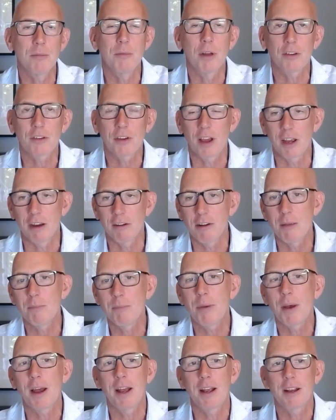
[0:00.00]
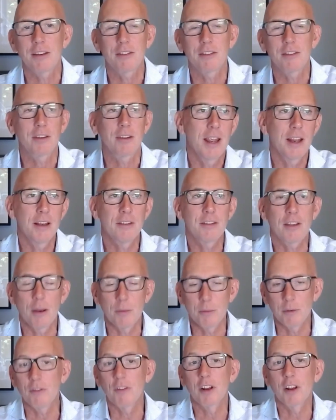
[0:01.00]
a much higher impact in
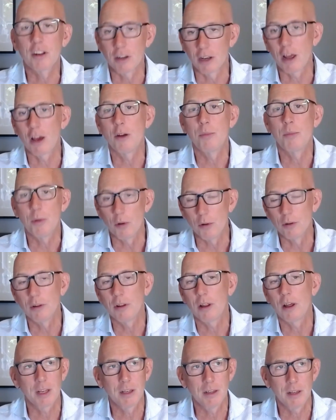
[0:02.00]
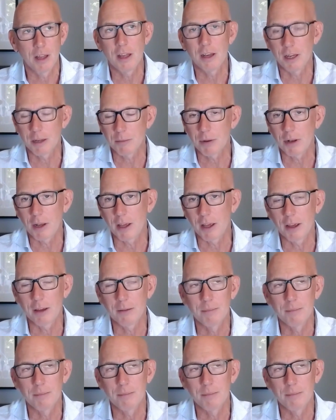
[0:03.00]
terms of a global learning player.